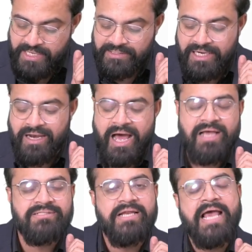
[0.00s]
The
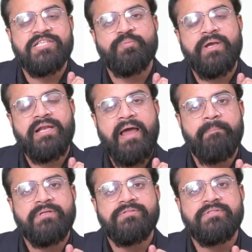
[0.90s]
last aspect
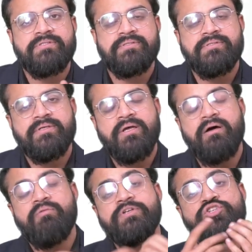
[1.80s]
happens,
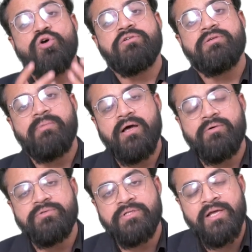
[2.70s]
which talks
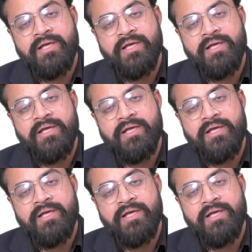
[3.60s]
about,